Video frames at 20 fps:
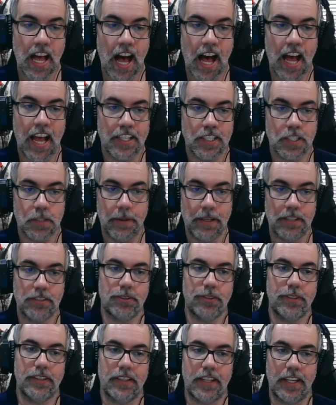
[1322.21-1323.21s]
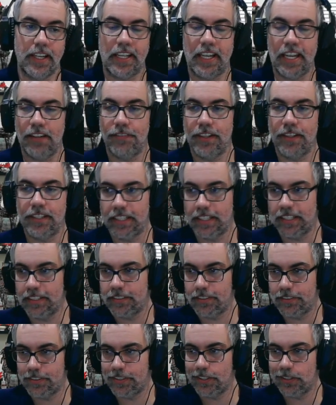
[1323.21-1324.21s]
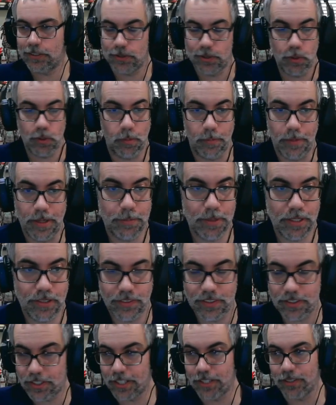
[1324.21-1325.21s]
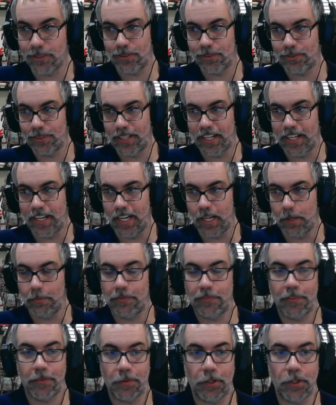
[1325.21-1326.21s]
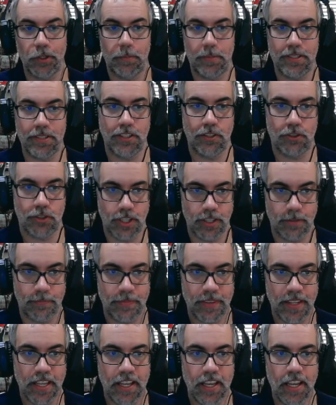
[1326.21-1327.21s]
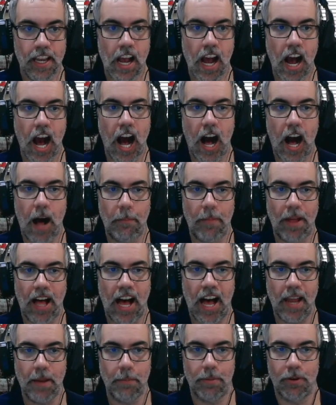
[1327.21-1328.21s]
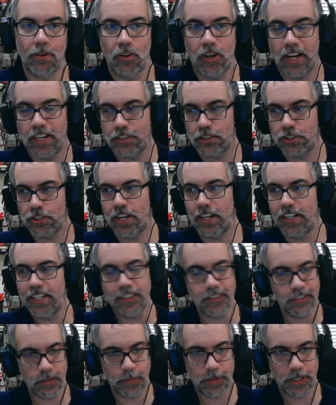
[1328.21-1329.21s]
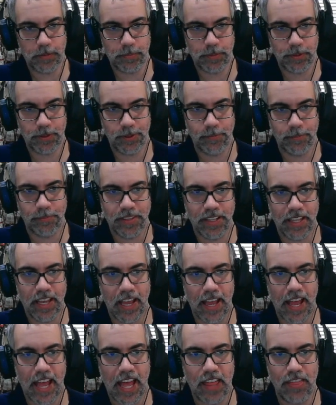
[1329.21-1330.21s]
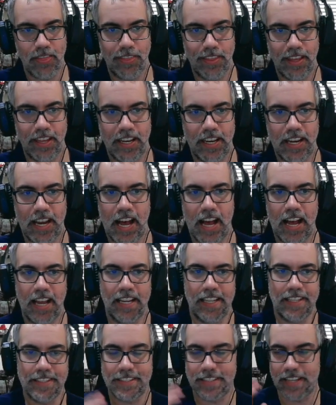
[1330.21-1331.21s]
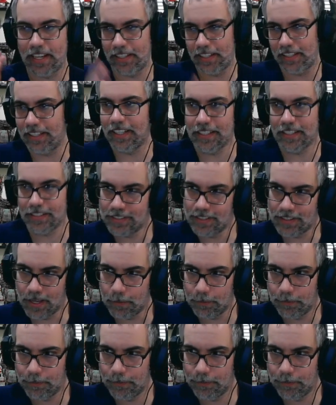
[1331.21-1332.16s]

I especially like if I can get the tier 2 or maybe even tier 3, and if I'm in a good position. I barrage shot into people, and then I insanity into them.